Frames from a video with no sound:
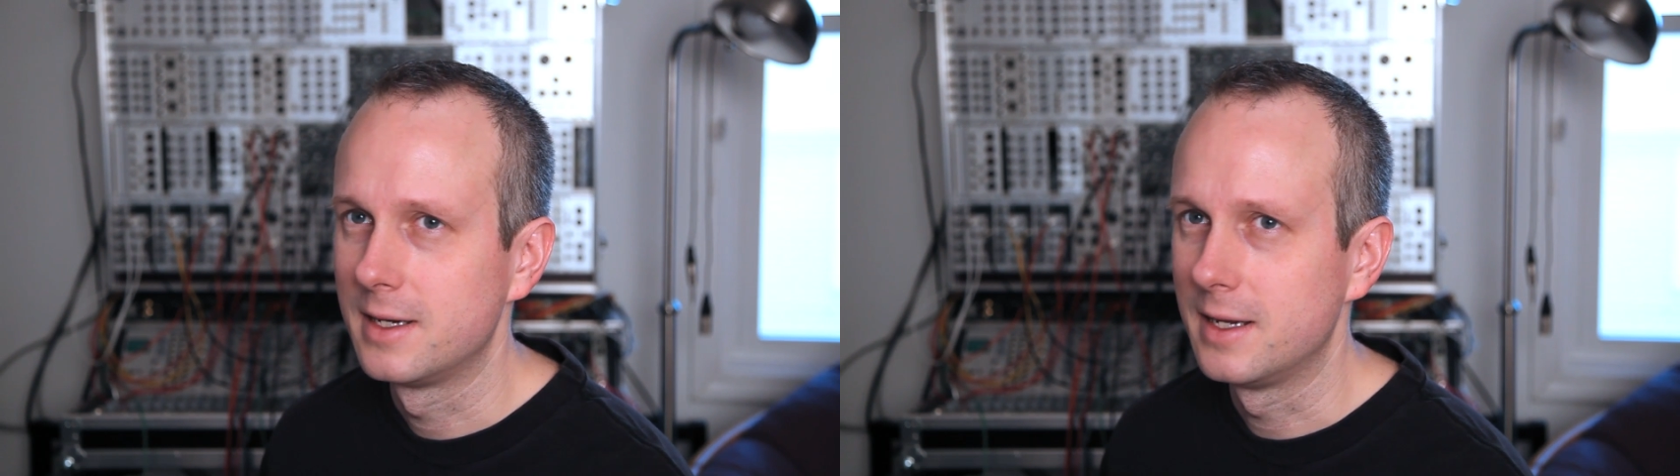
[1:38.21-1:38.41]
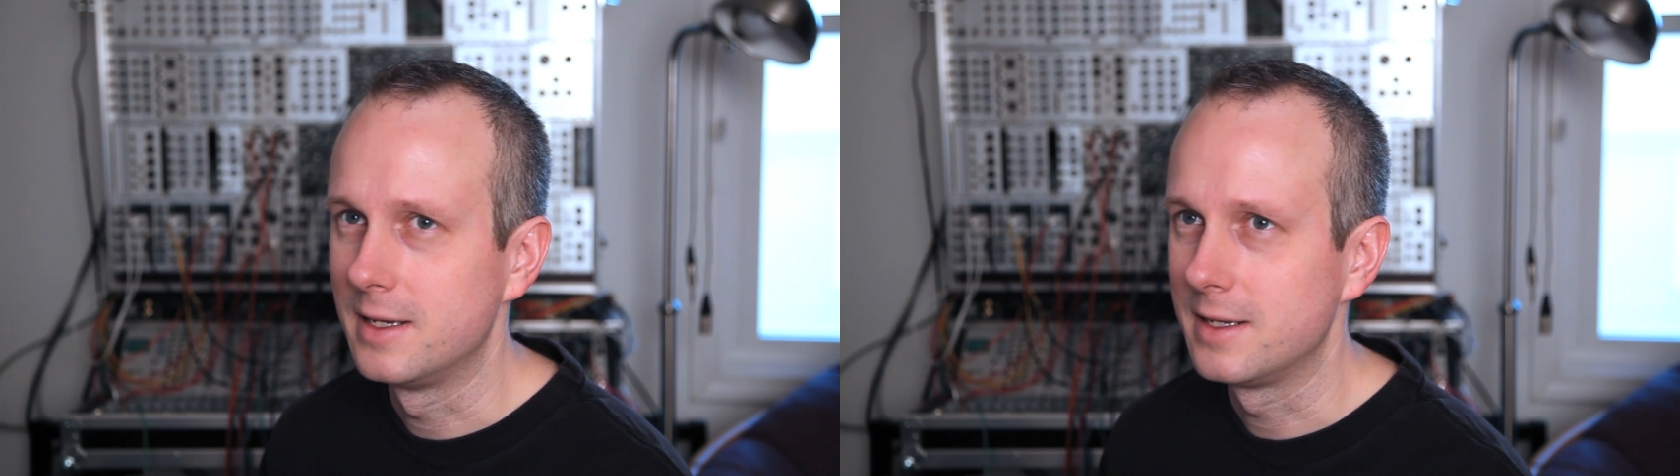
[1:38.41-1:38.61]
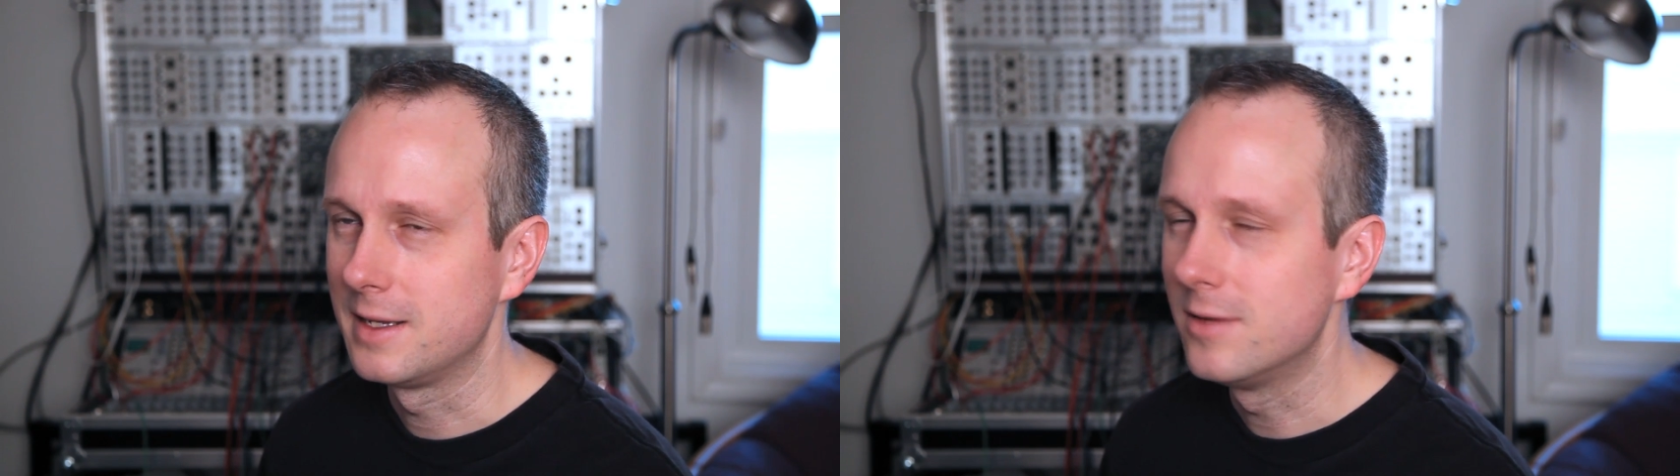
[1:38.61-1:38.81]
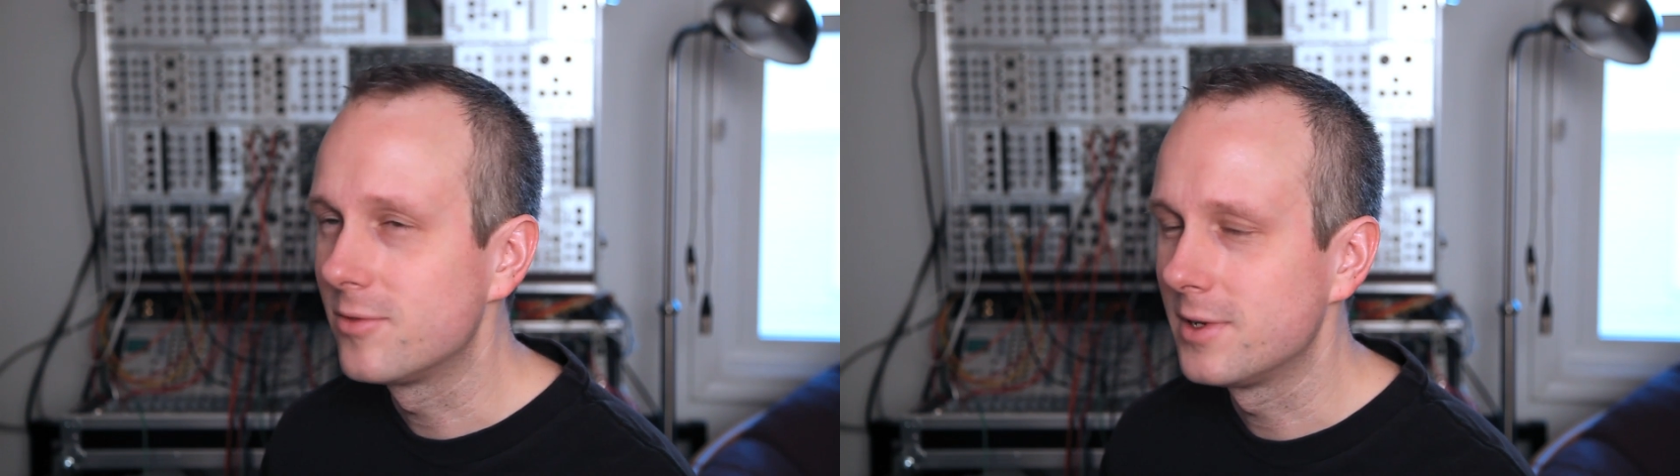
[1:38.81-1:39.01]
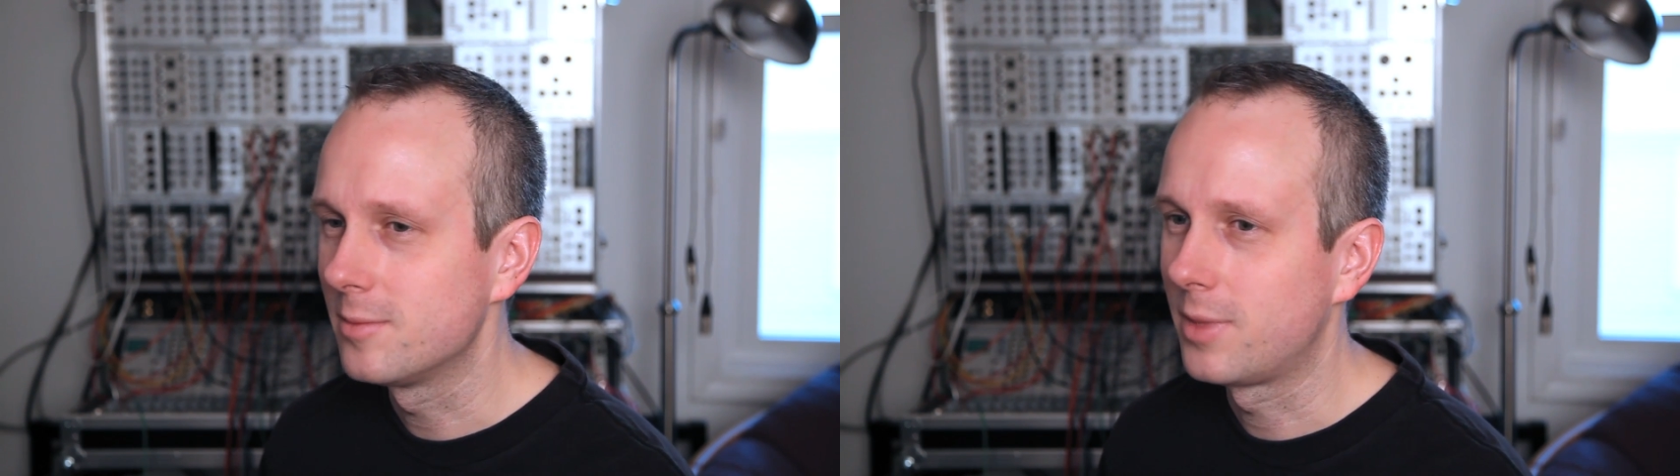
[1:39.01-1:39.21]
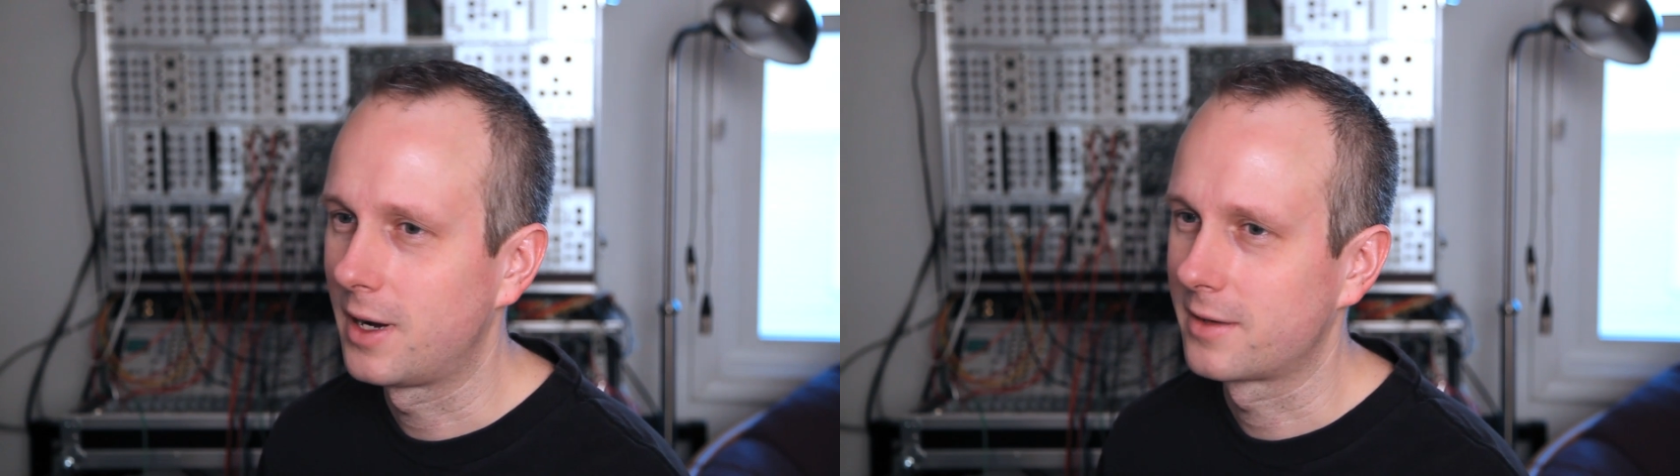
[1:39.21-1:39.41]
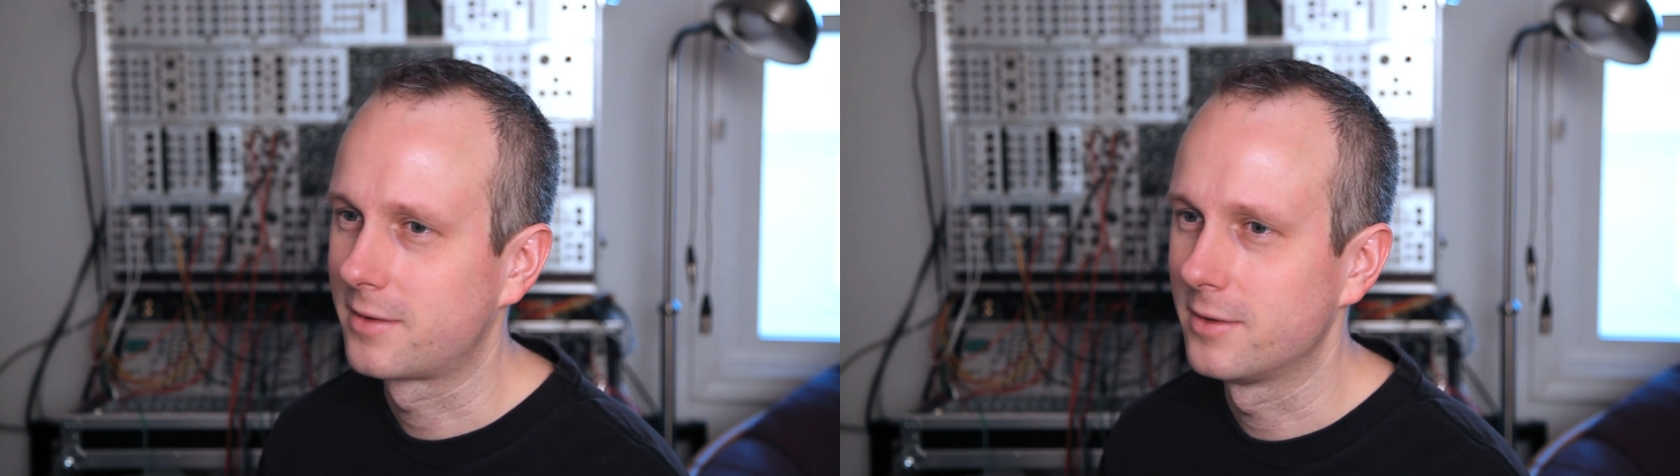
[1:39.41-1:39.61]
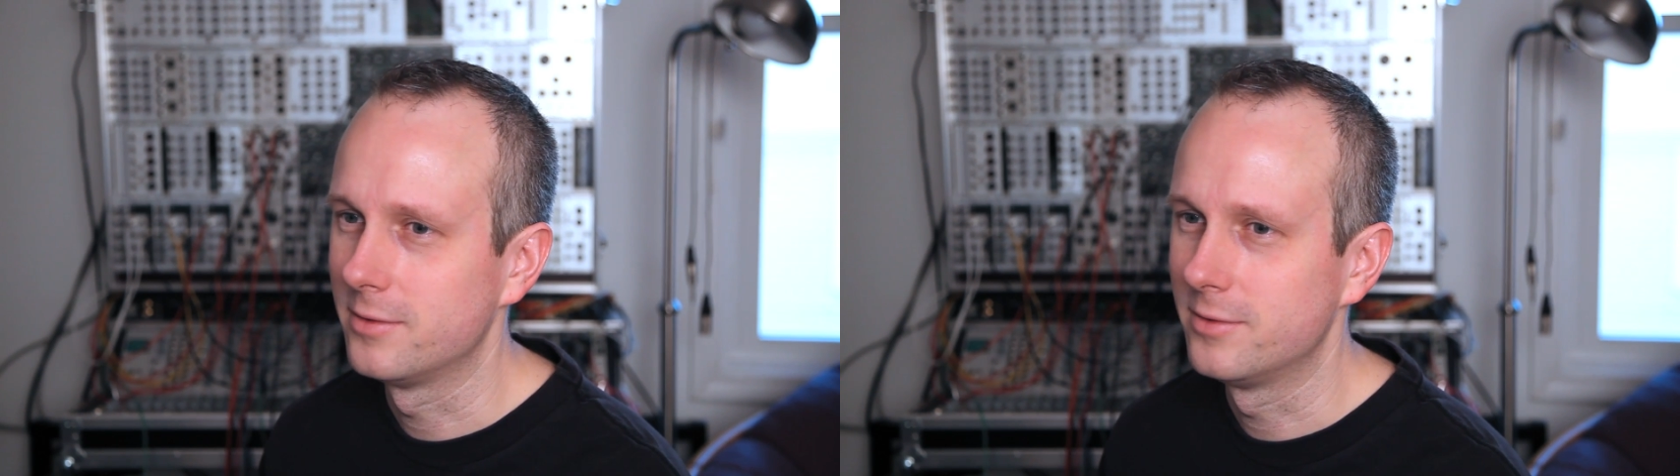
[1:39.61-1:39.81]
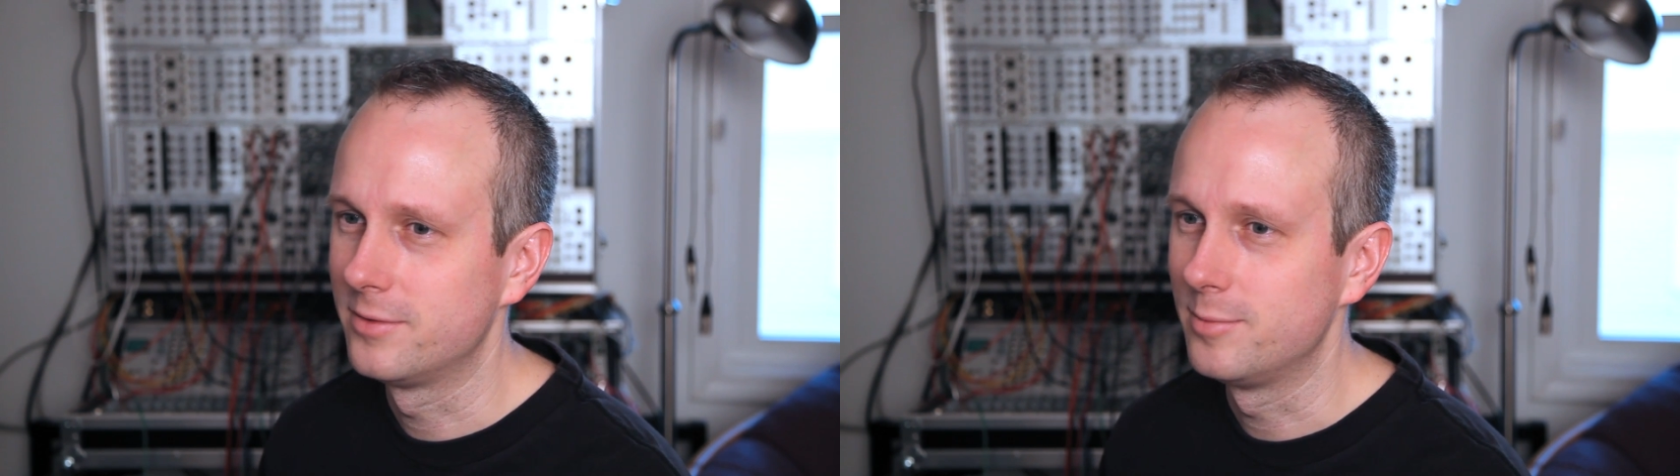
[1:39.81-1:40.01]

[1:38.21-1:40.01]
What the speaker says: an infinite box of